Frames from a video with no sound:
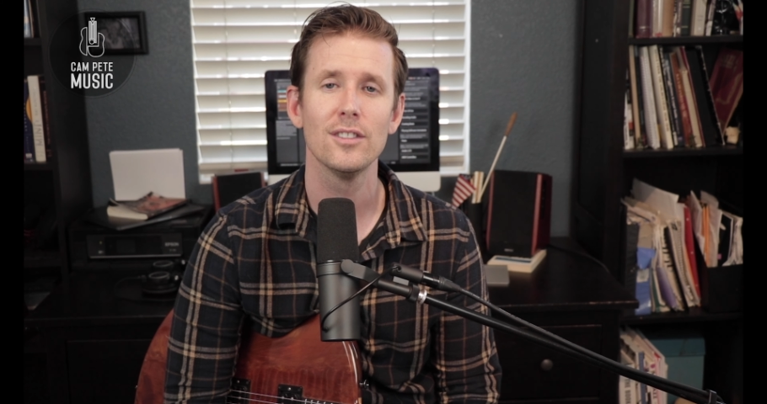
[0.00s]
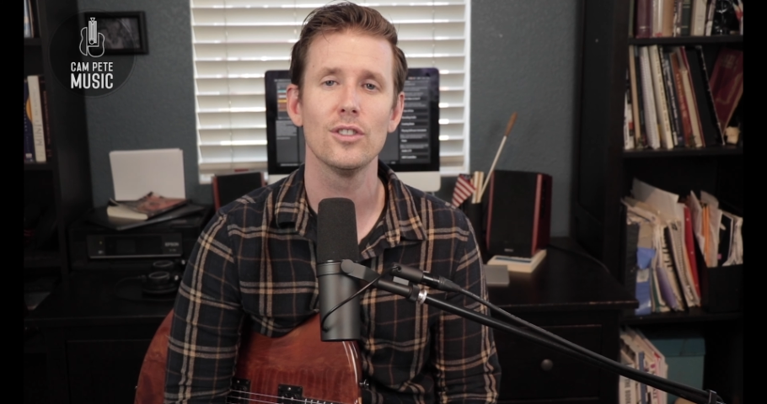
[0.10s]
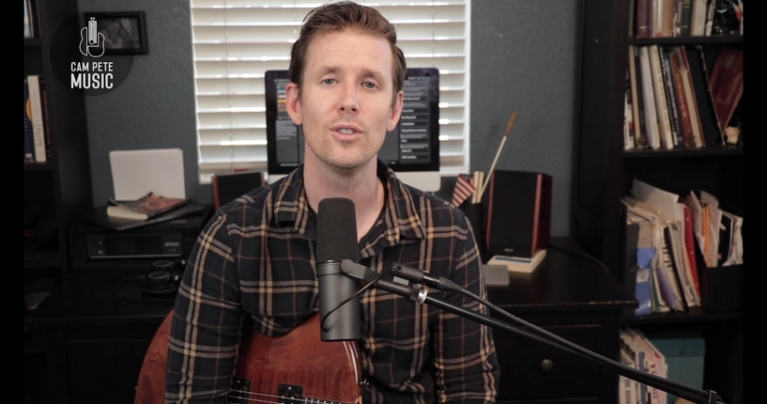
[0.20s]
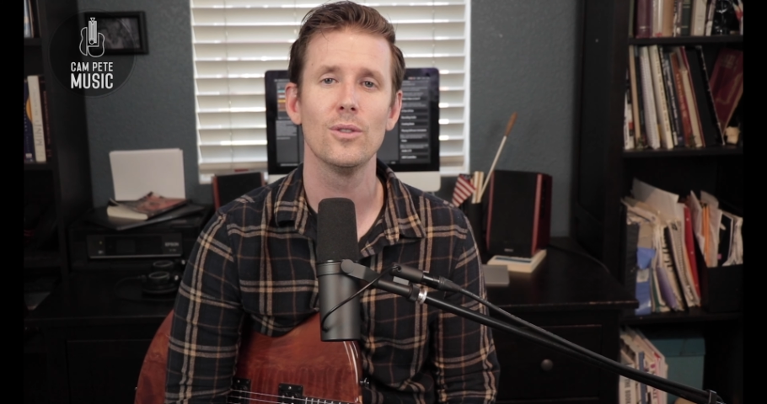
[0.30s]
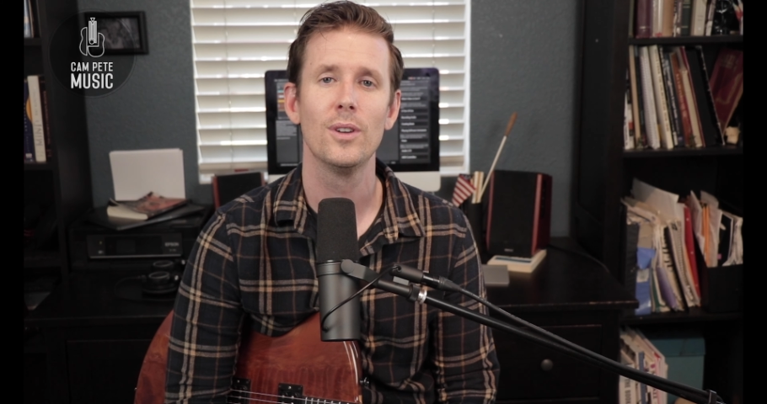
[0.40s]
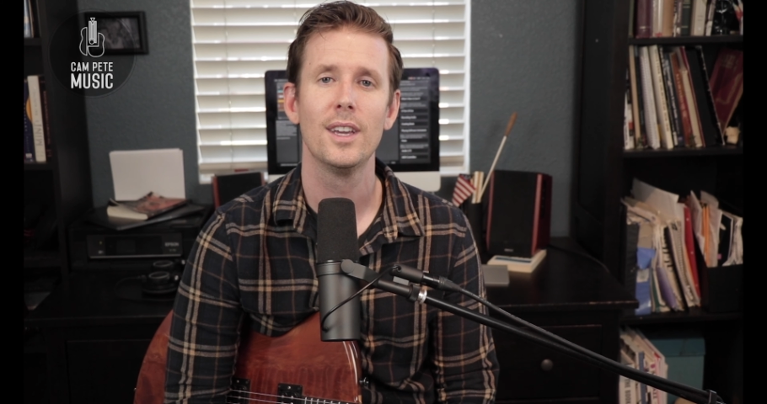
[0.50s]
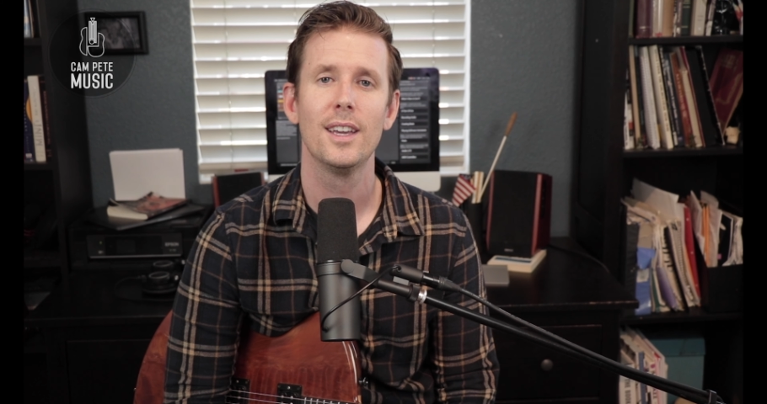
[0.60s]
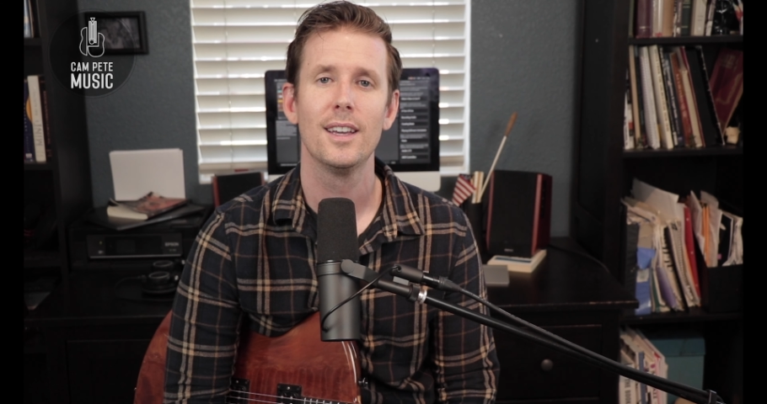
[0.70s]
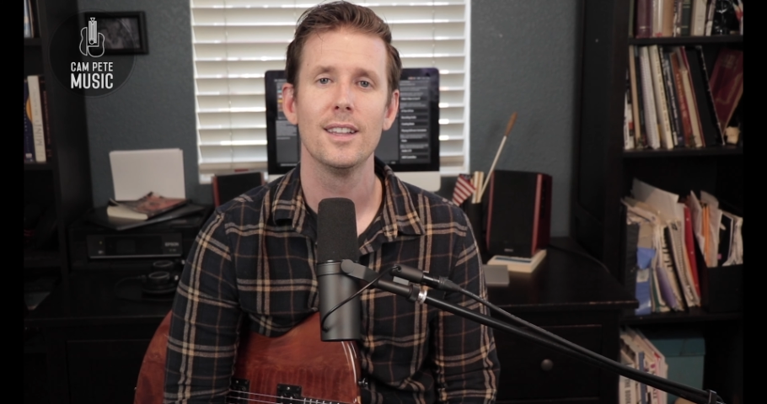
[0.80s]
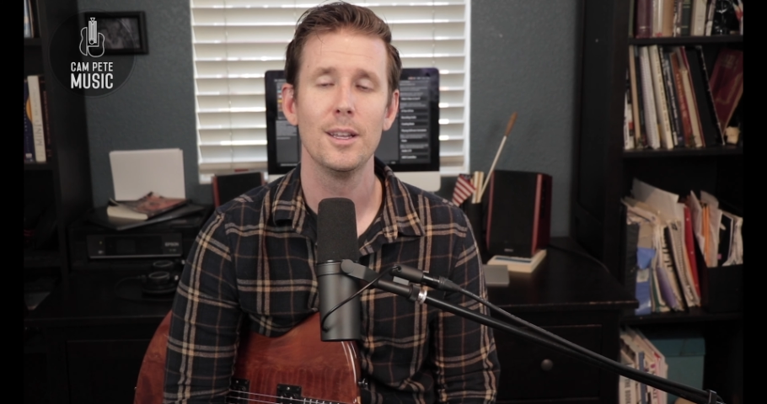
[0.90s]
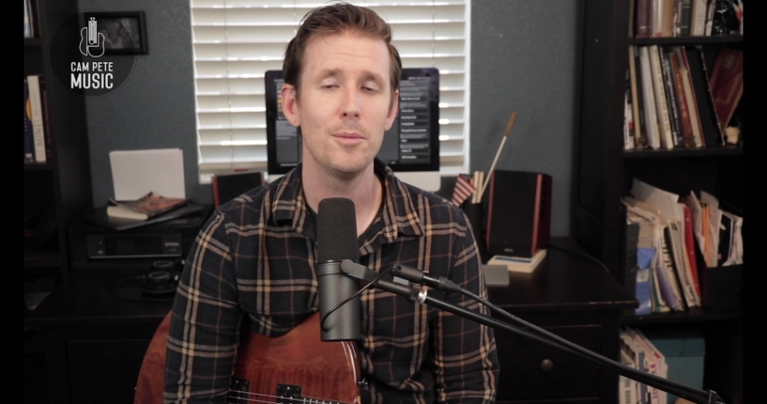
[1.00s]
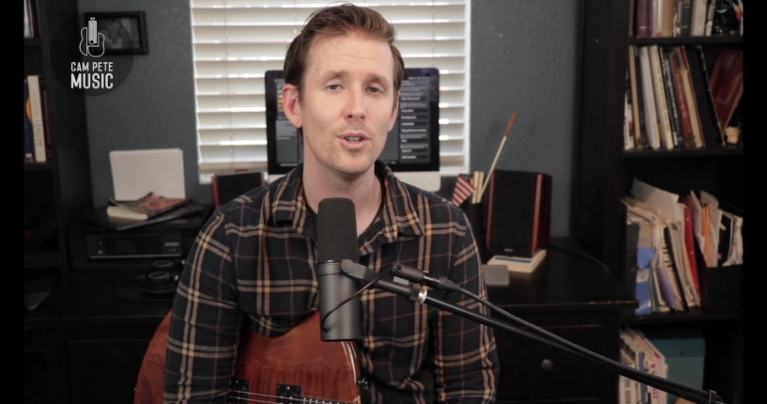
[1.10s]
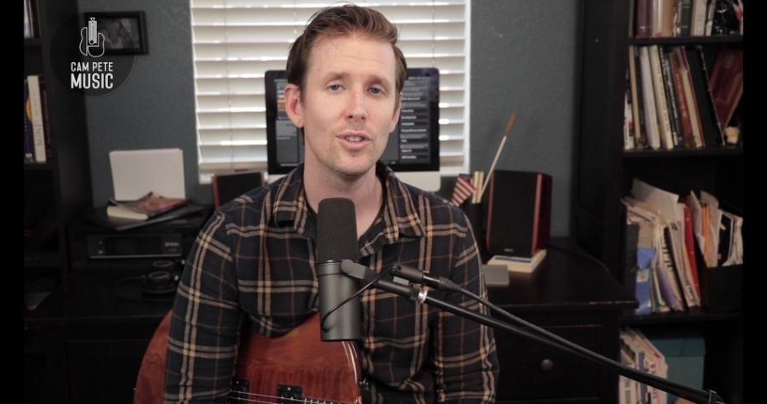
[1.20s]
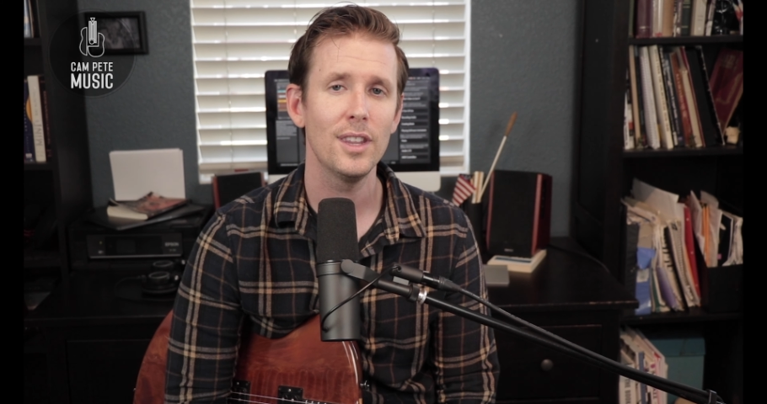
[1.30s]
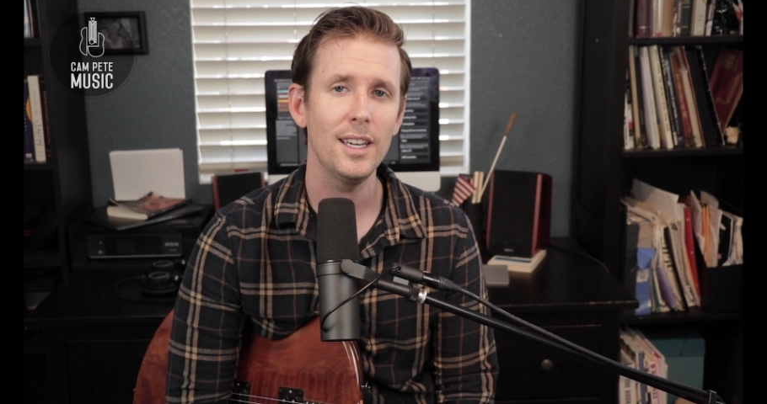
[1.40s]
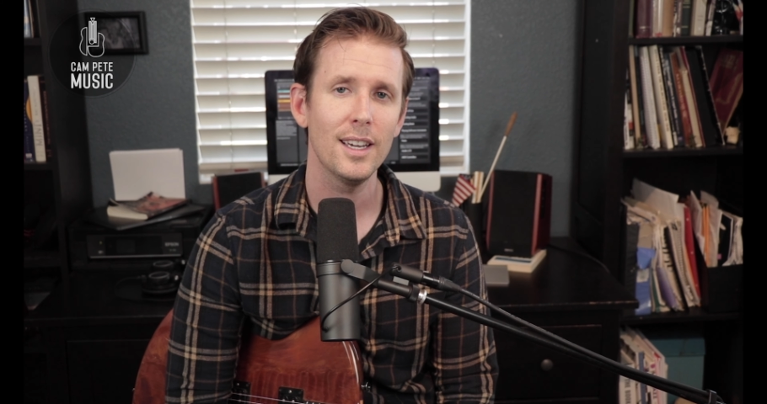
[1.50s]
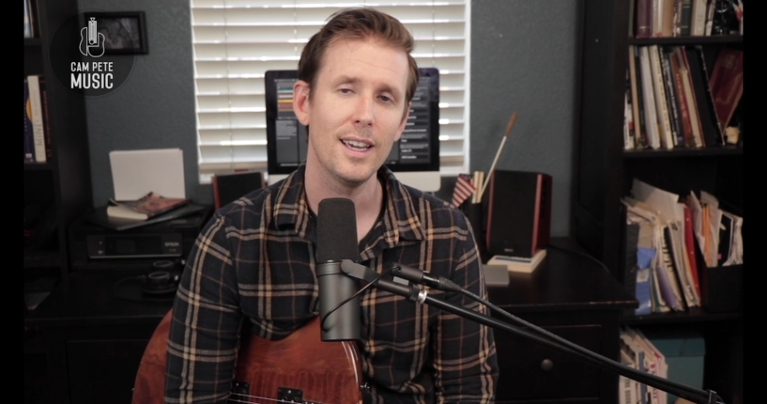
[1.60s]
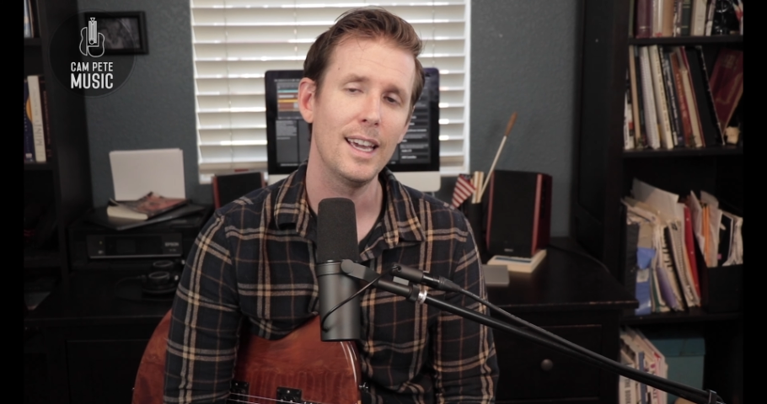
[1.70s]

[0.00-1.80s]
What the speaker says: So let me know what you think,